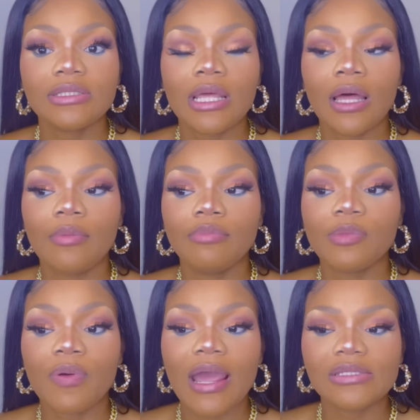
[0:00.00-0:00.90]

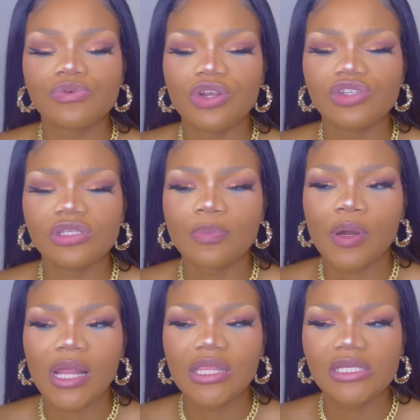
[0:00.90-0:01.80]
The price ranges
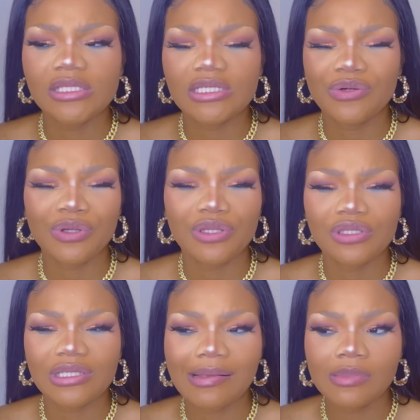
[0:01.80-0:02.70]
about, I think, 600
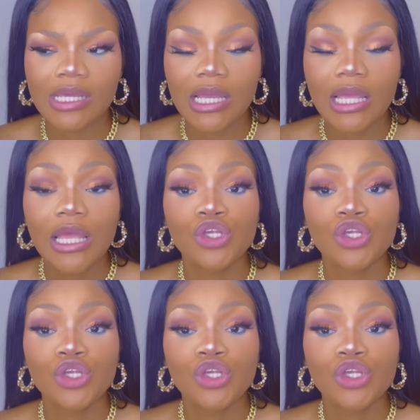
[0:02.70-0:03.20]
and something.